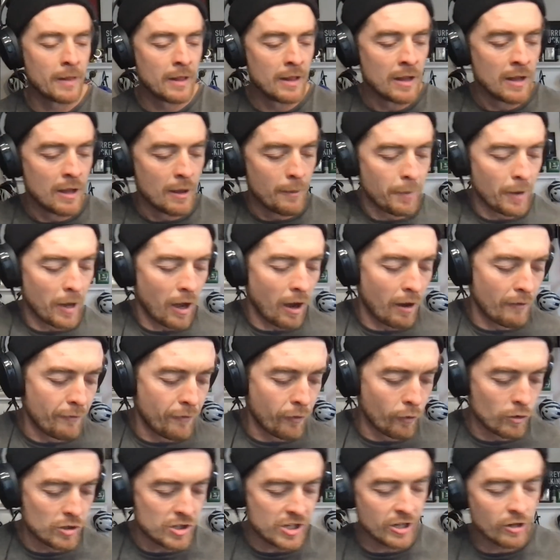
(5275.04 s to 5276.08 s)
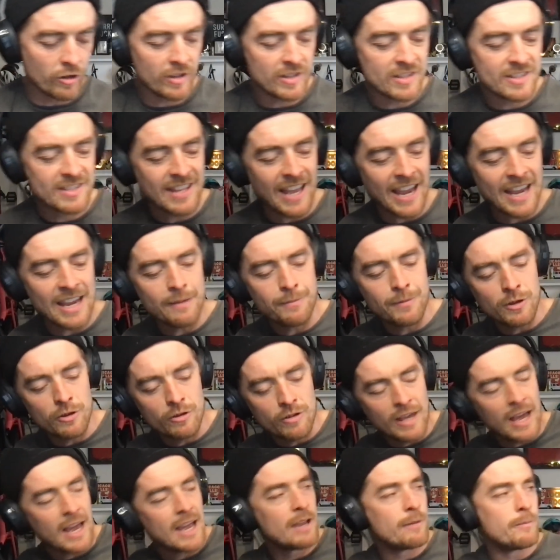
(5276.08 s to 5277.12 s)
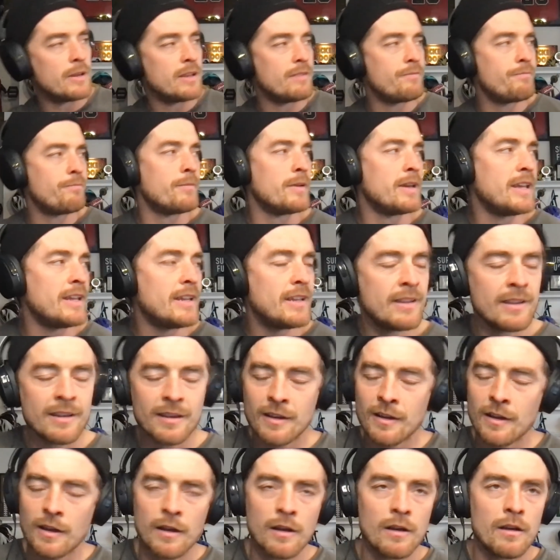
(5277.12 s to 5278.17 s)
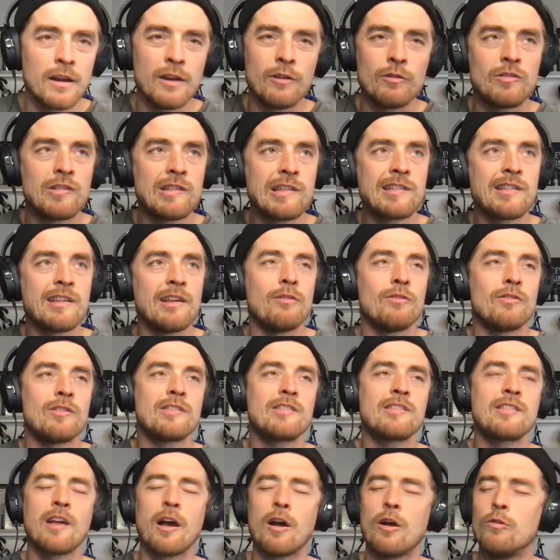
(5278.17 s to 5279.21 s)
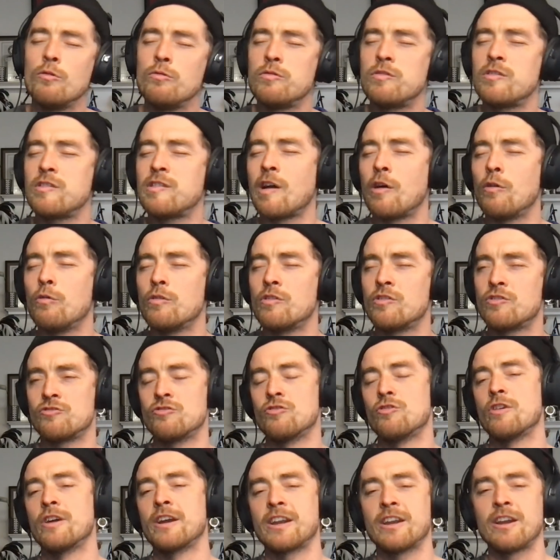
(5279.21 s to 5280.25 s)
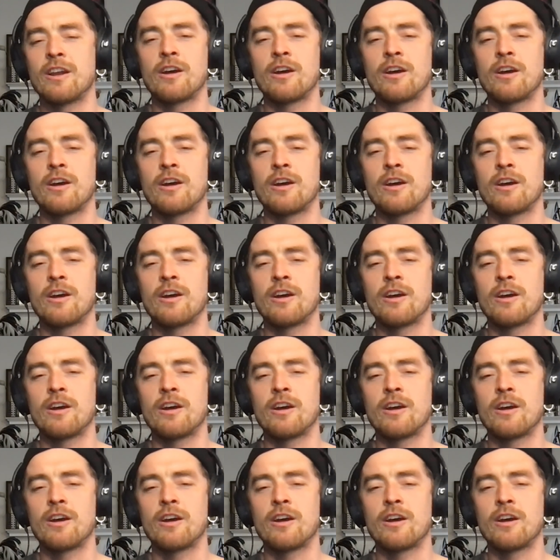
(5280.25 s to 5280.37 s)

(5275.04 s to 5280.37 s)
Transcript: But unfortunately, on his debut game, it was so soul destroying. You know,